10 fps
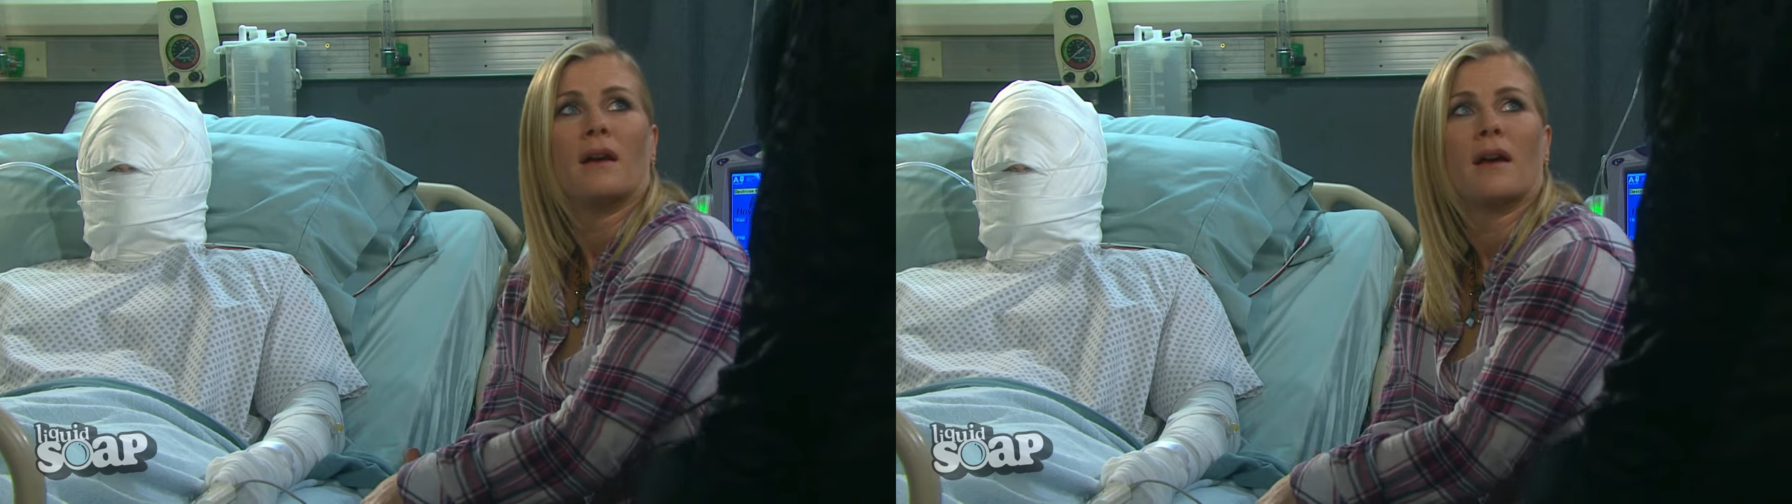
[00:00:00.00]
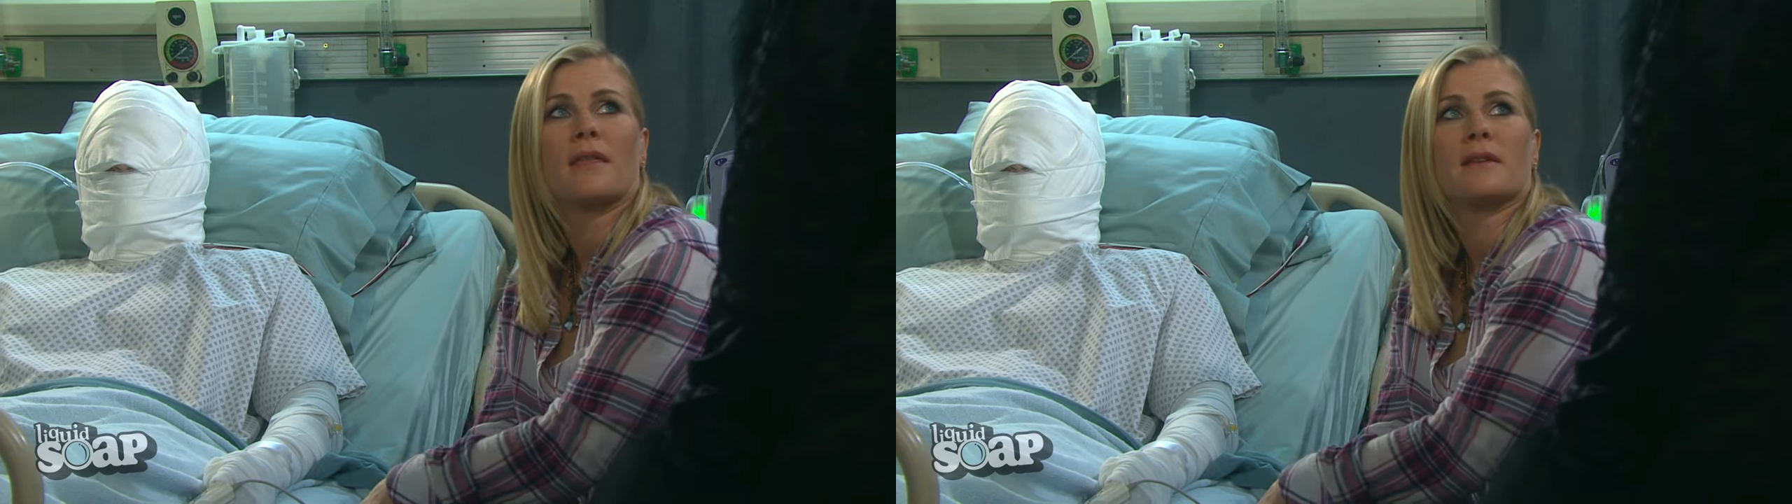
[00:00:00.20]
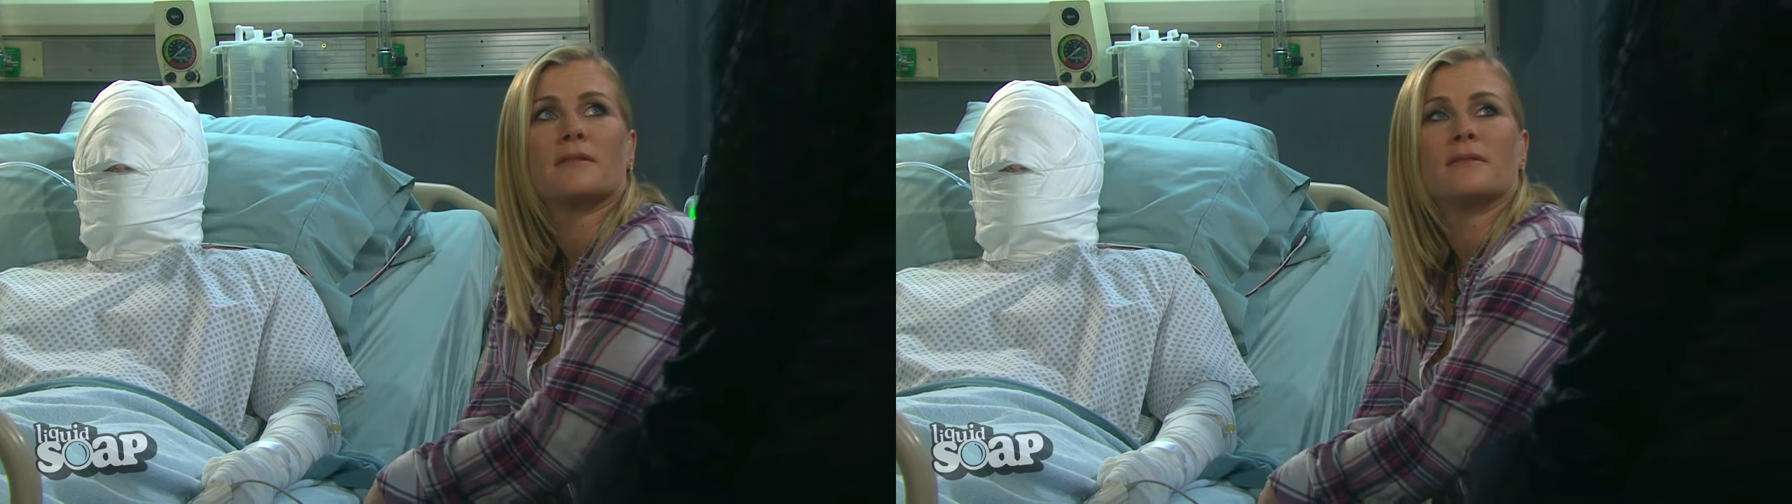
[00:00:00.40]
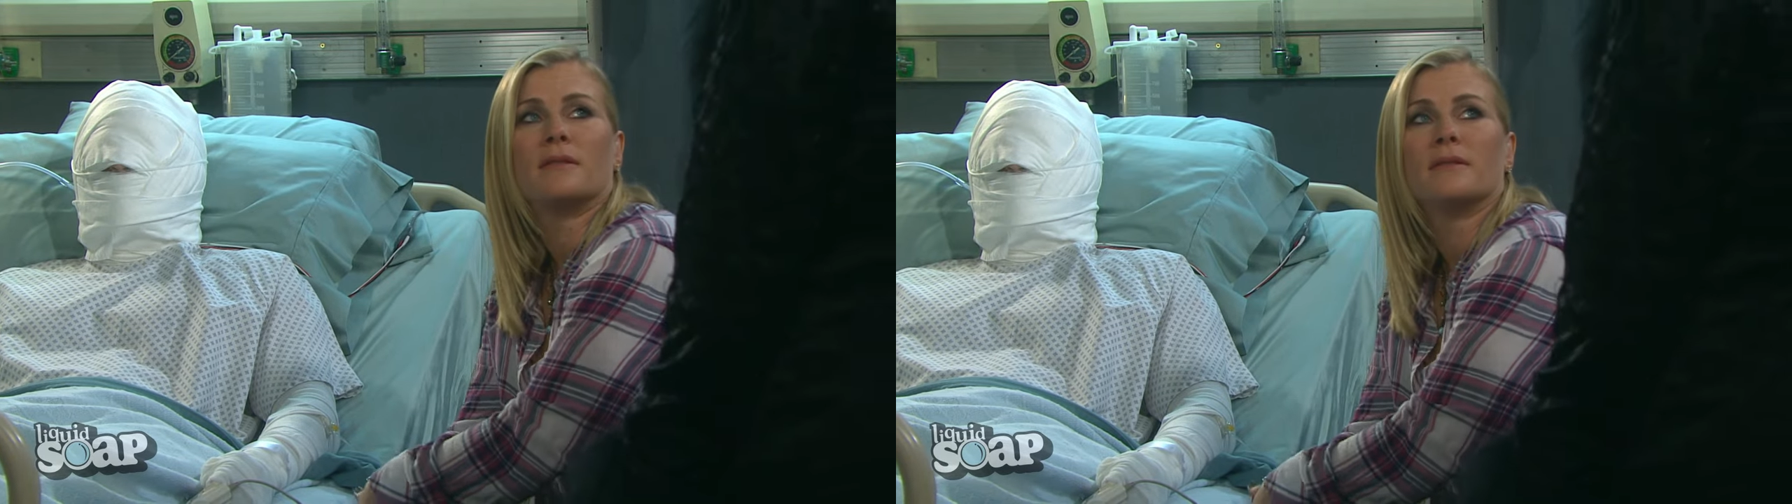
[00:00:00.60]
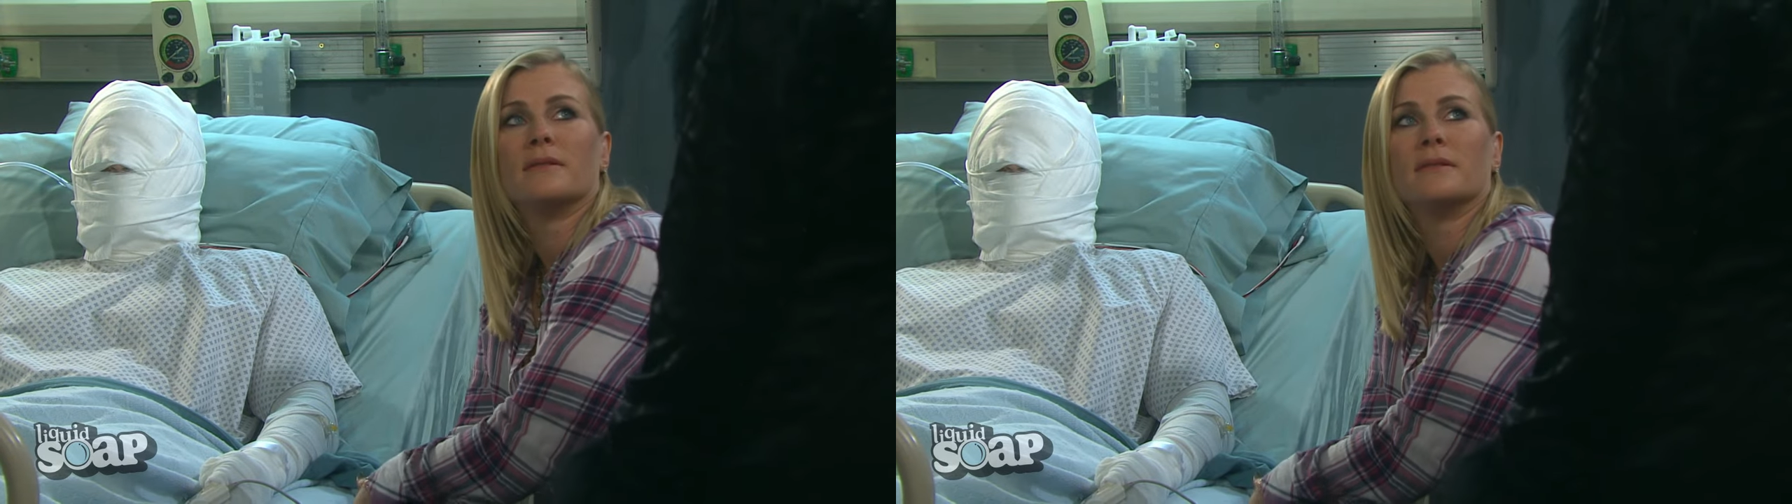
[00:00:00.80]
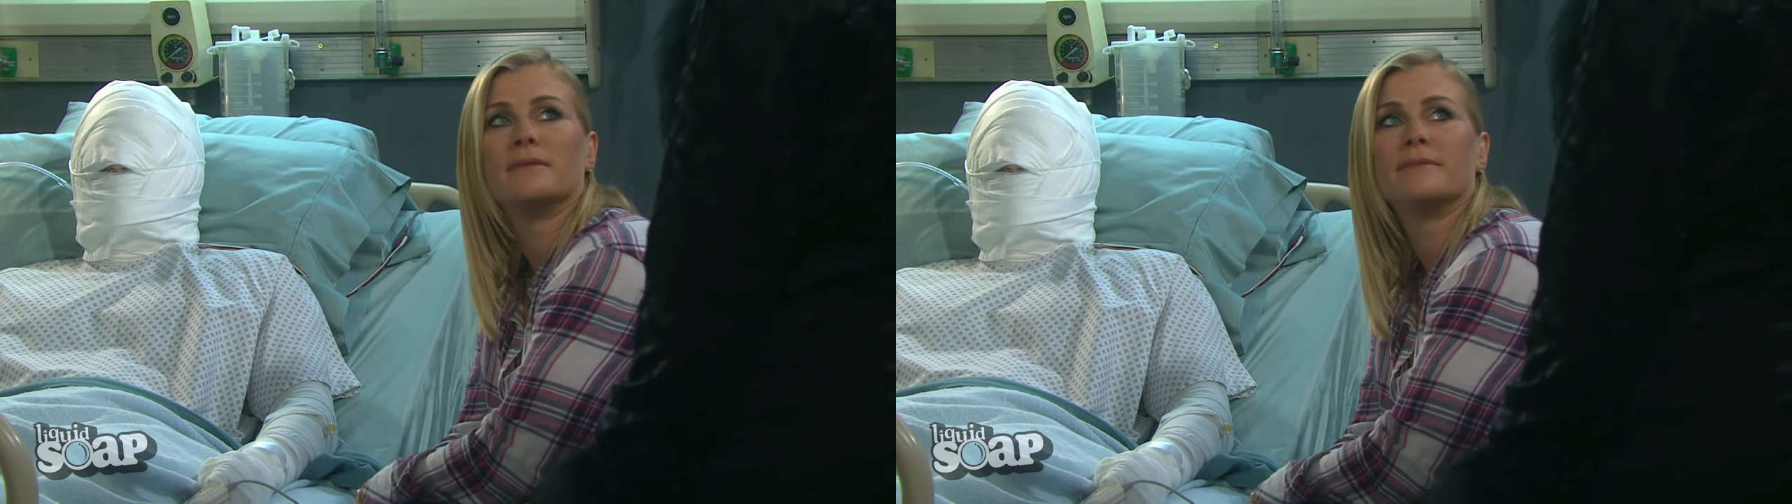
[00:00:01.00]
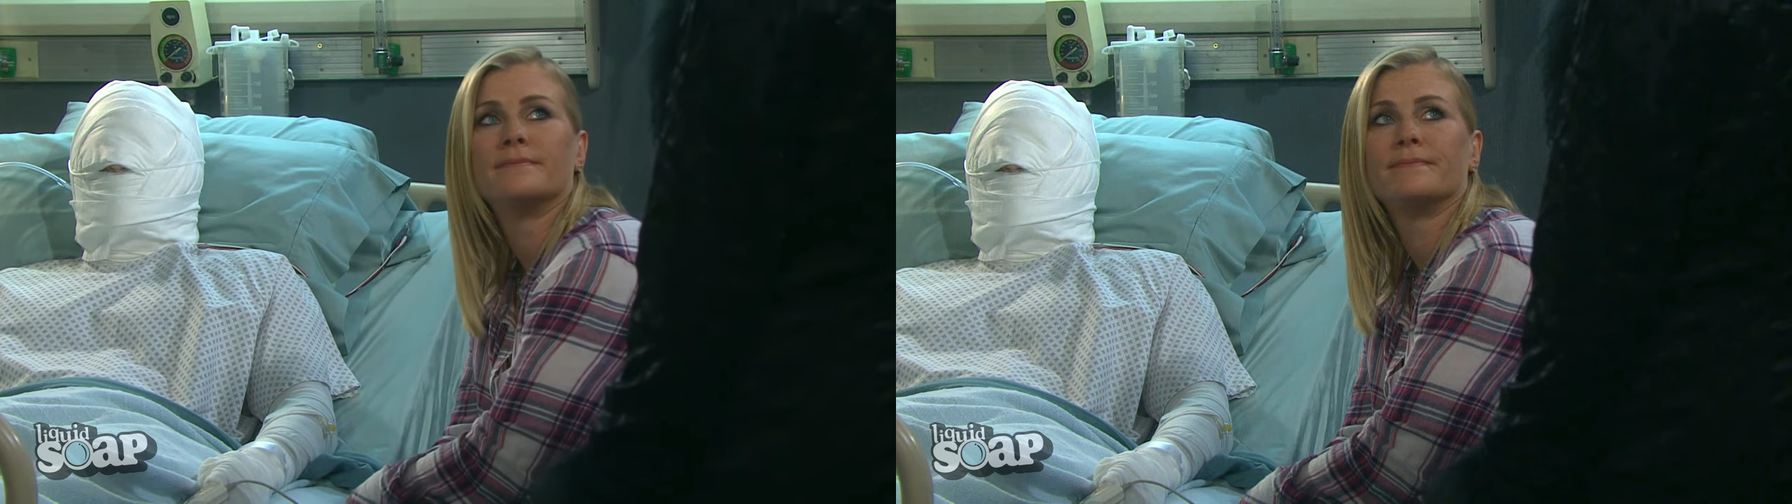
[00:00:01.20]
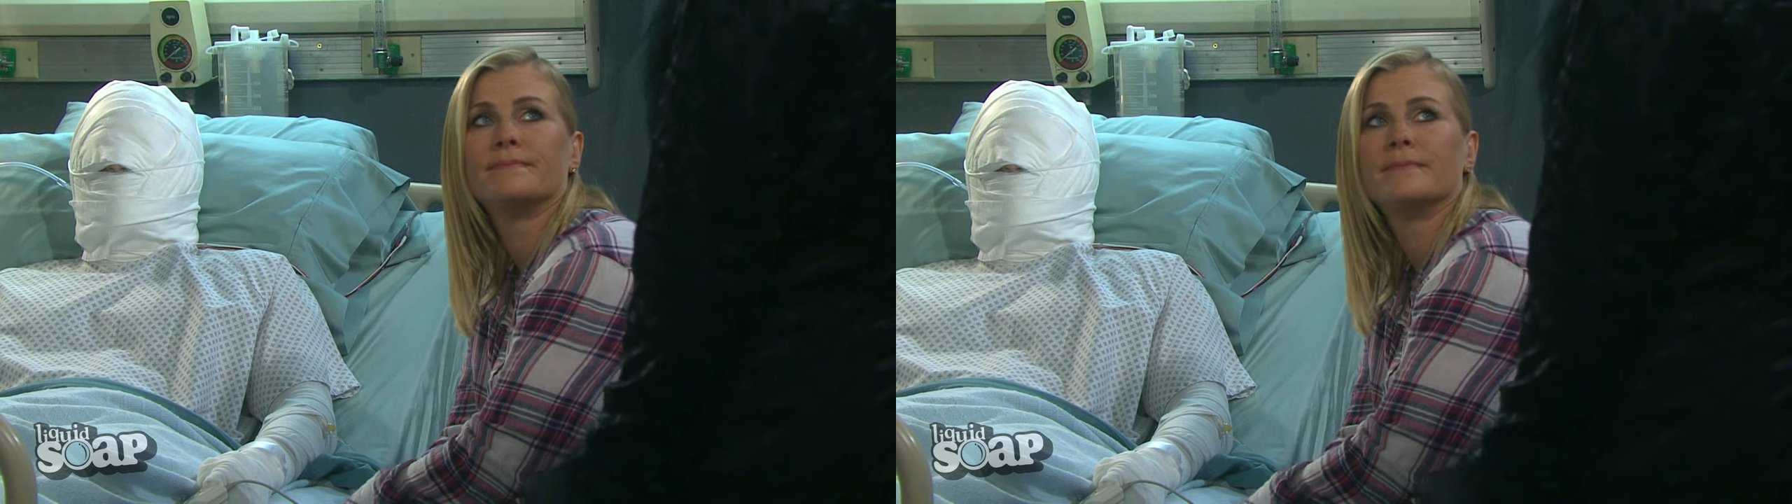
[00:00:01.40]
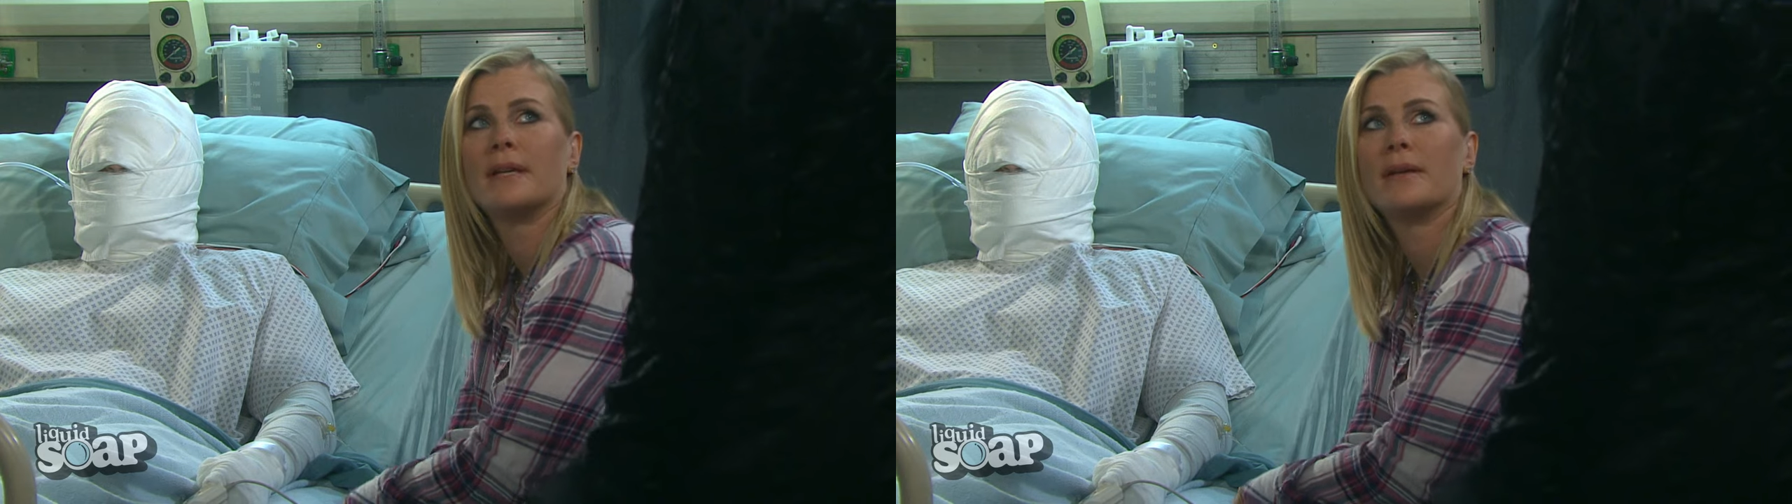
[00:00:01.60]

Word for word: I thought so too. And